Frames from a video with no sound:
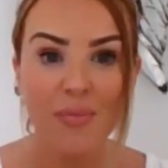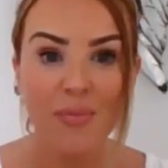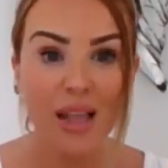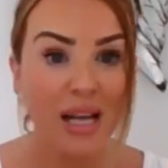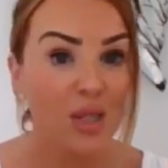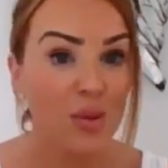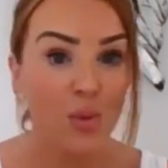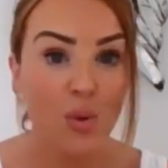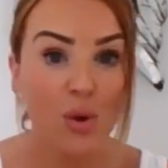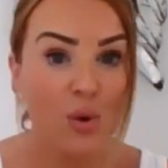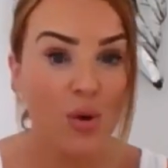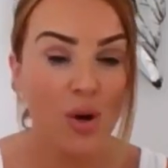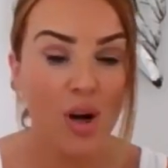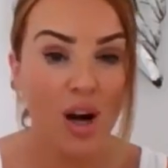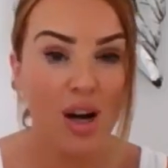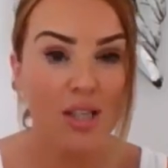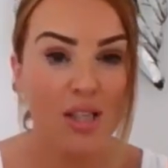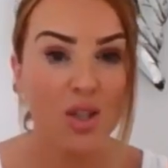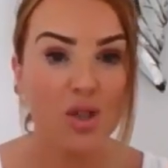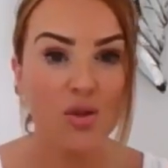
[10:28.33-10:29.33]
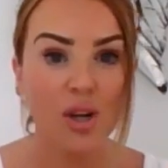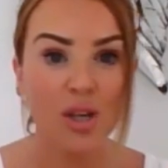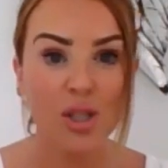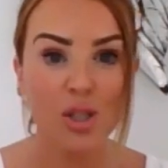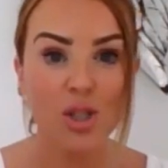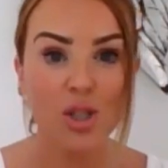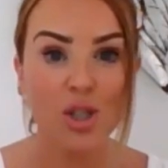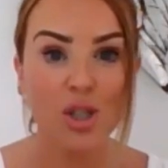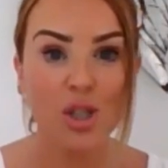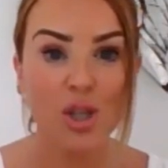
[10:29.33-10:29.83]
That's what your guides are trying
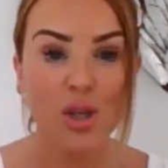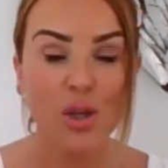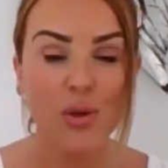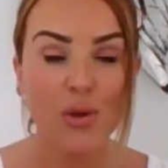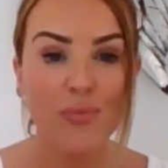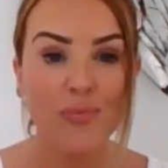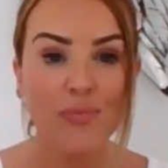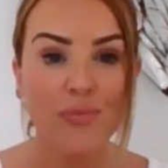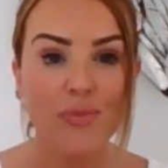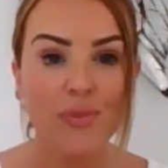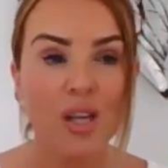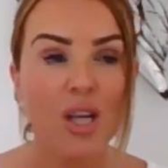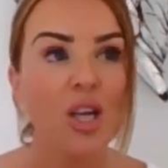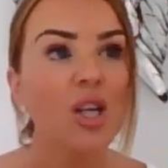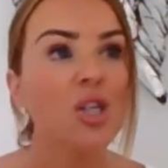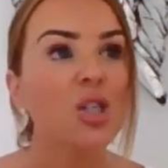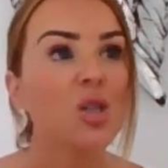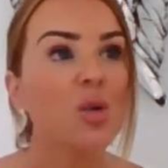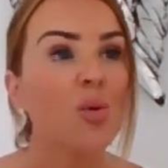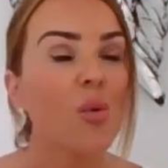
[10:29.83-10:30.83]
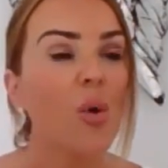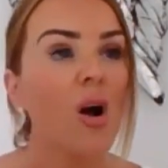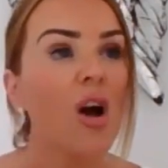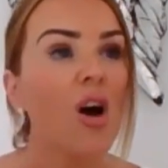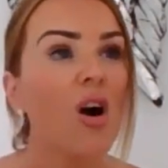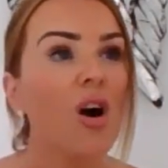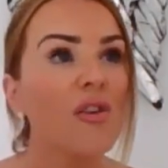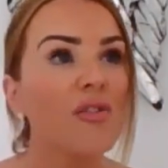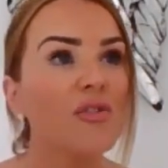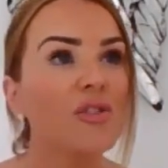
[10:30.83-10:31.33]
to do. So
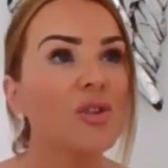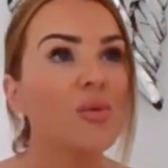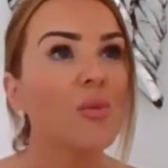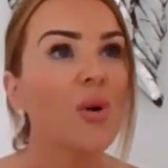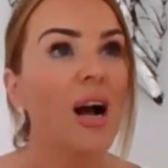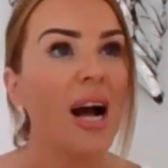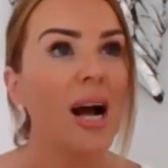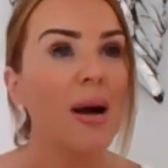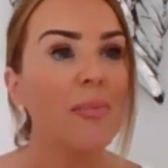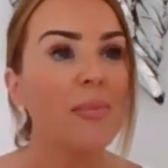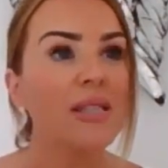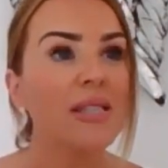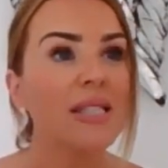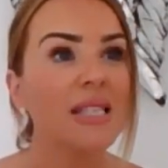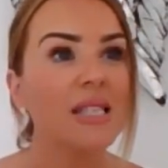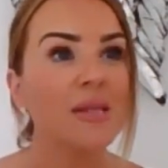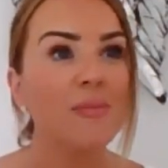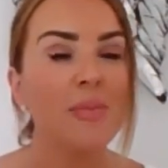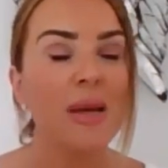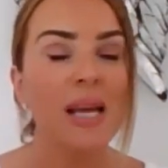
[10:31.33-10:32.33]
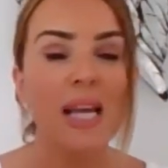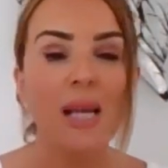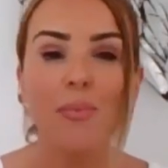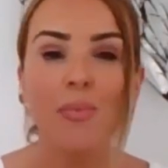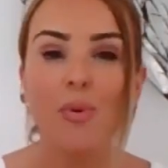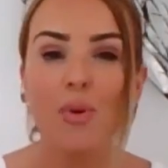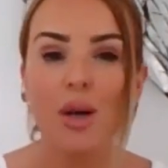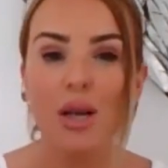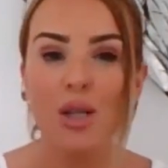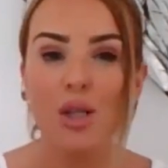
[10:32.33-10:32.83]
quite often what happens is
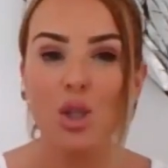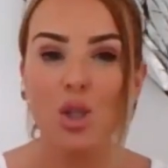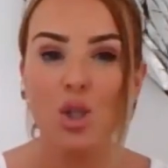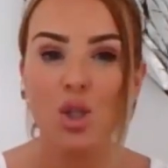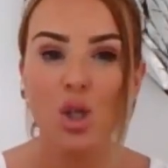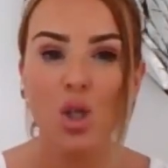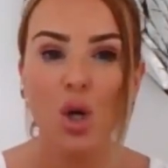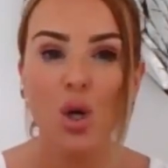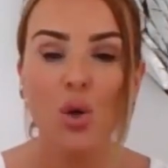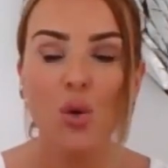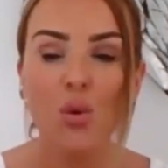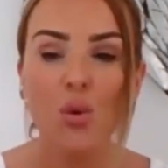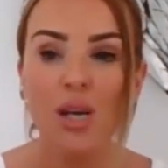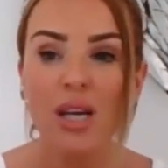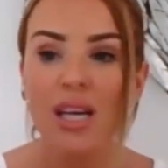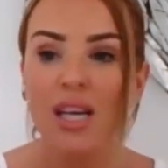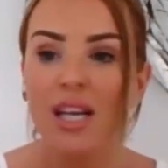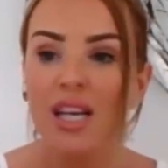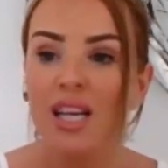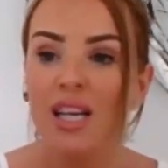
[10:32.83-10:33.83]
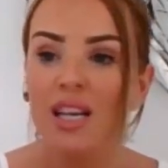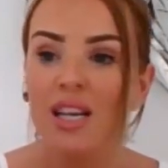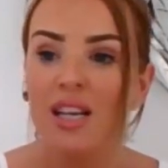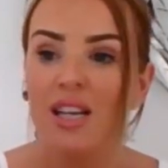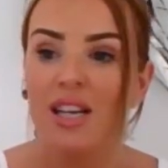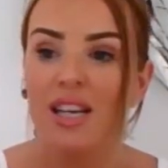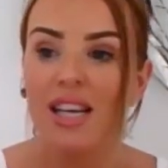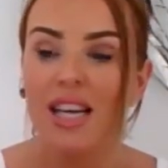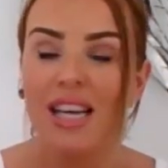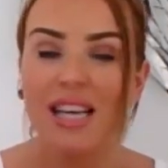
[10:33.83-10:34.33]
people get so
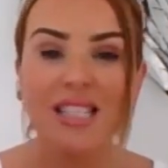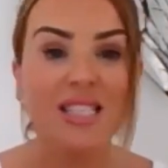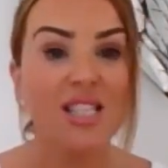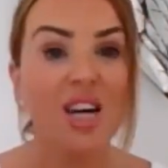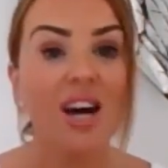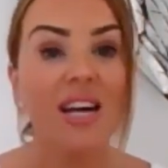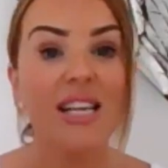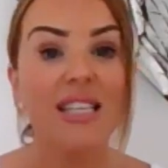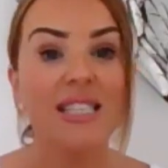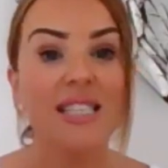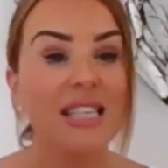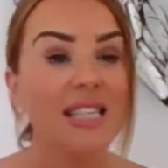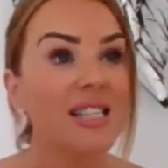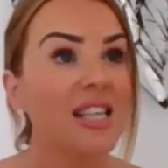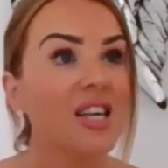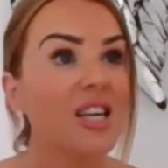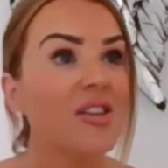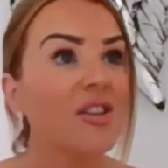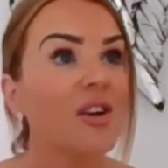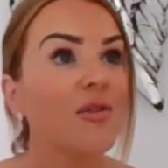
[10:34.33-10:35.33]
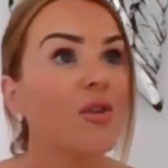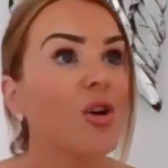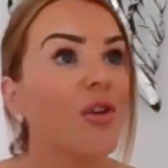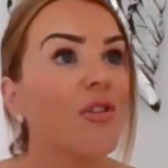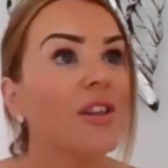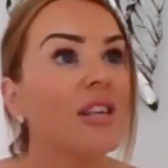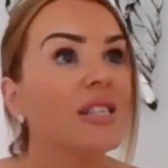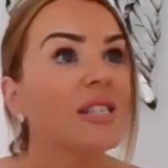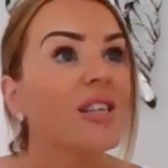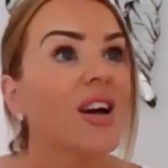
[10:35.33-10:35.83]
excited that they've
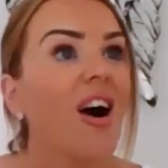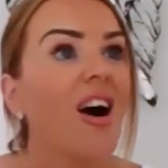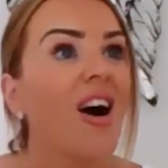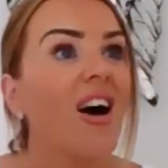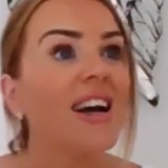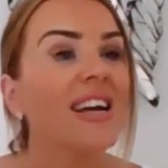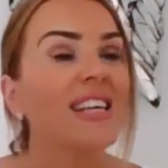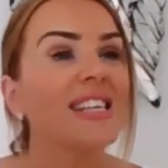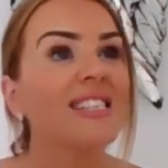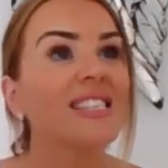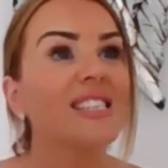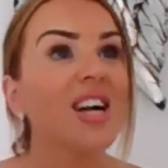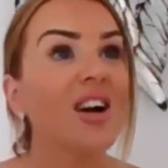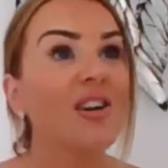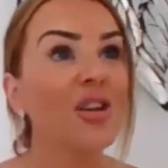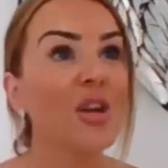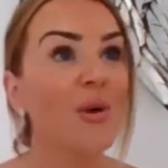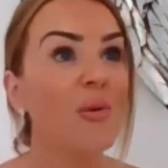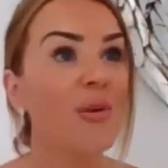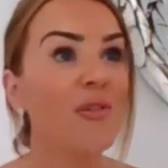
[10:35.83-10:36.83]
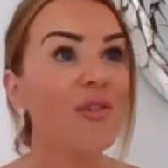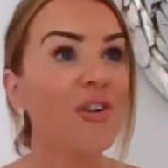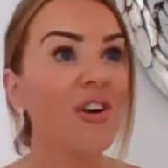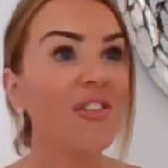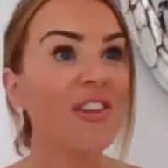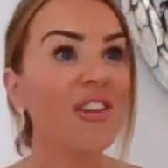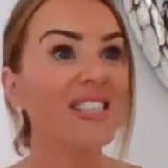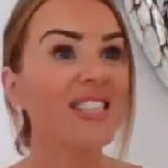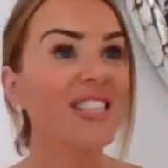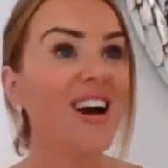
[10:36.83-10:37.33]
got these guides. I know I've
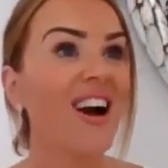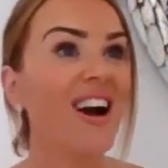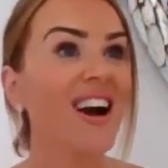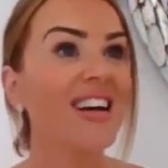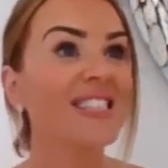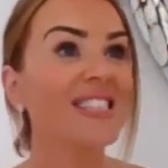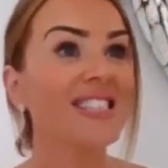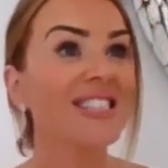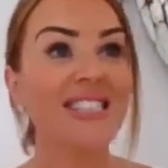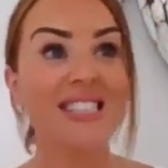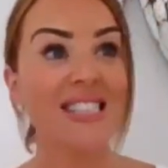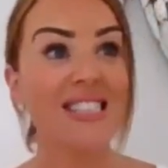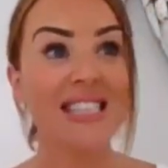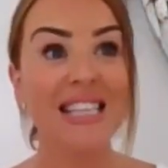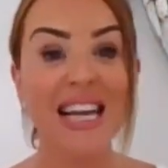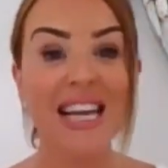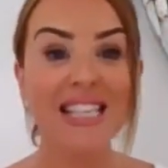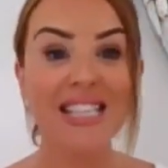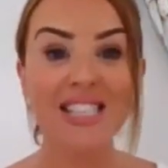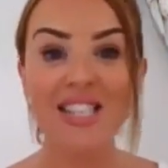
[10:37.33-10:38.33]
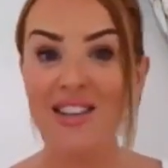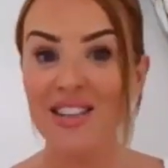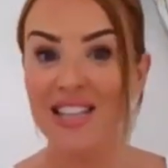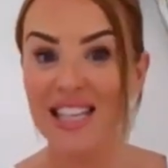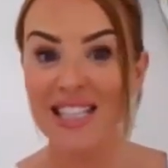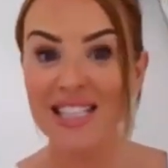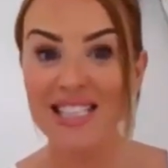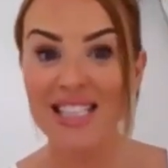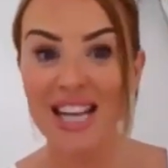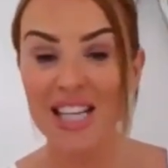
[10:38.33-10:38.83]
got these guides. There's this lady on the
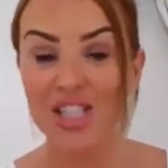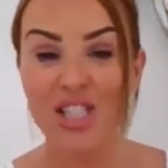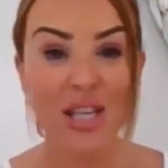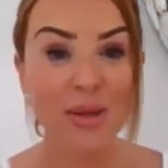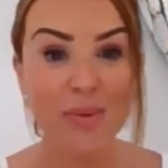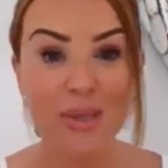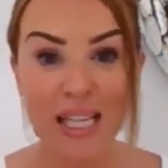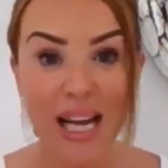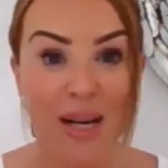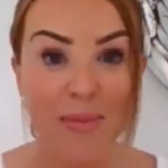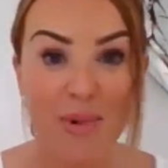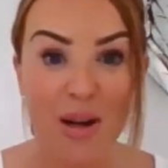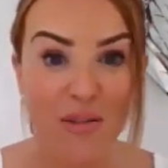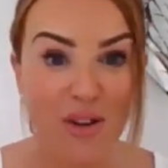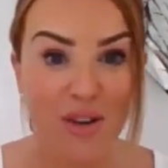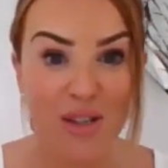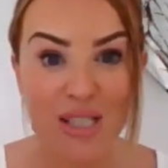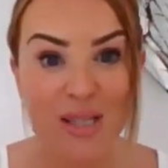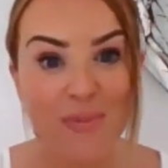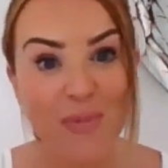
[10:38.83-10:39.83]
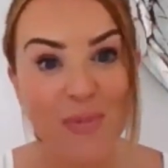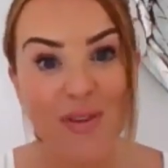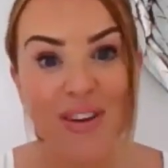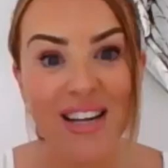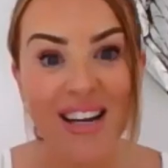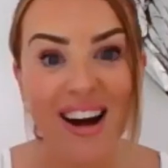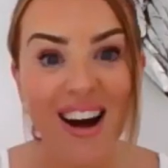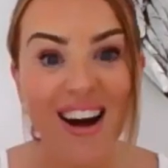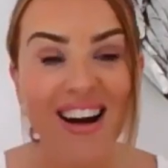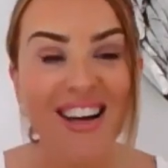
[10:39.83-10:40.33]
internet, she keeps telling me I've got
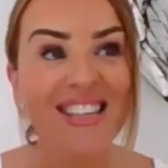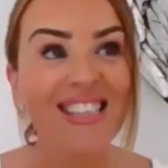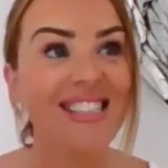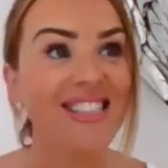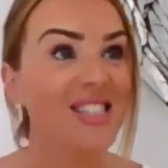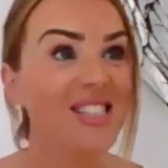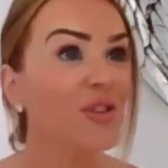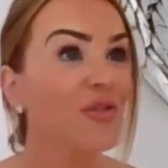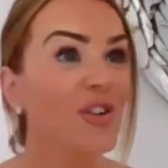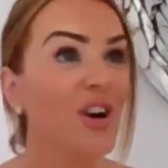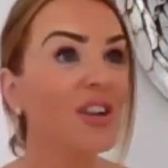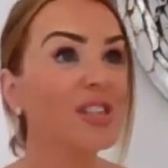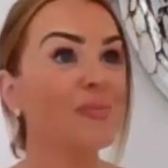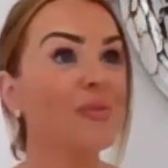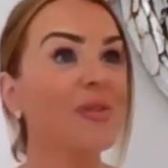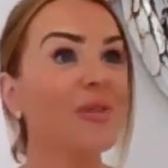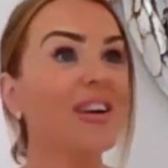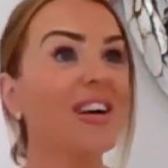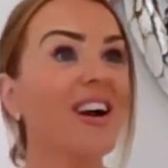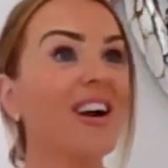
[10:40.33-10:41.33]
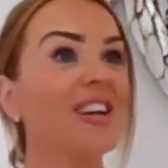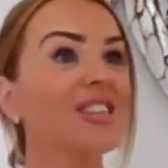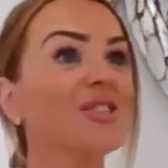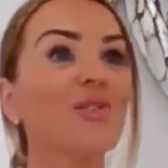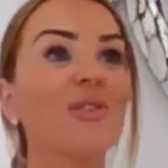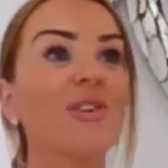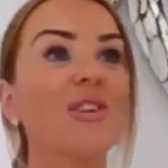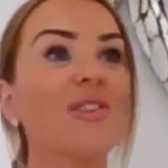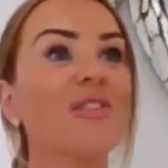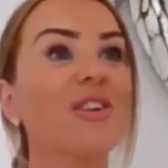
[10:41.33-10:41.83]
spirit guides. You've got spirit
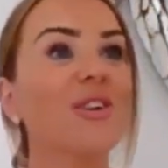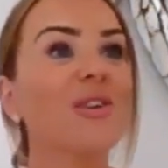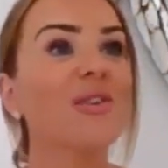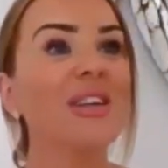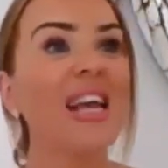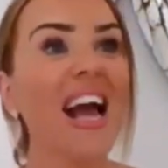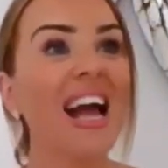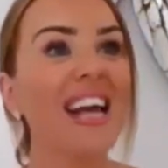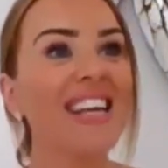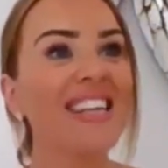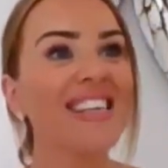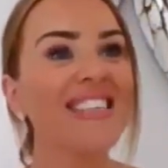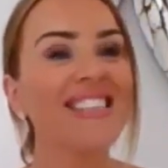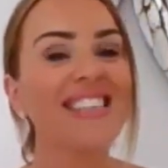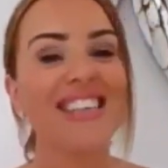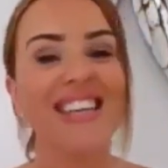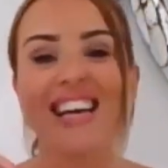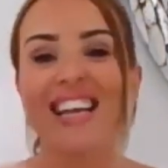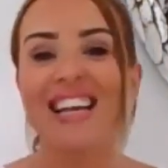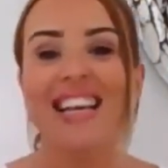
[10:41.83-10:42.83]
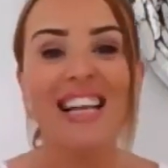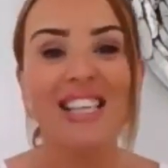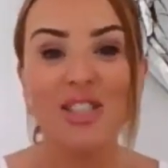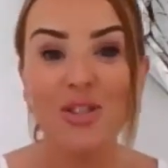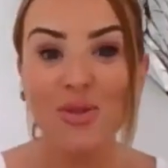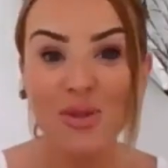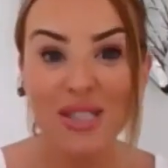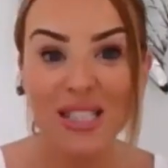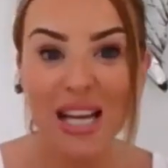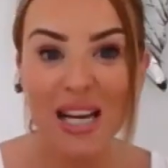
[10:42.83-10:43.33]
guides, all of you. Yay!
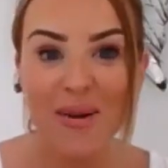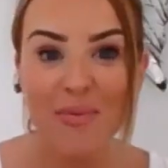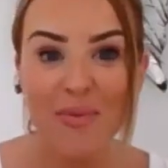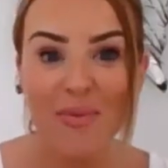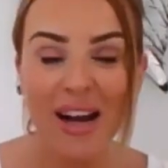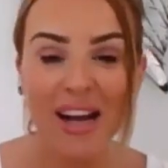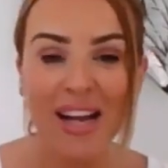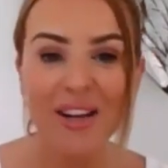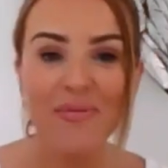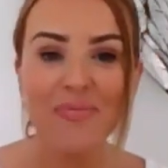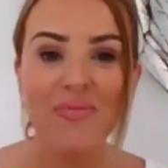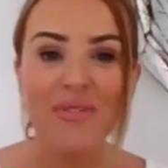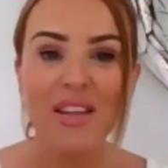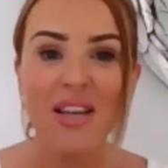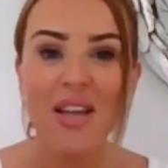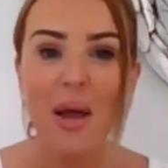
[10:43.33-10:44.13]
Let's all celebrate.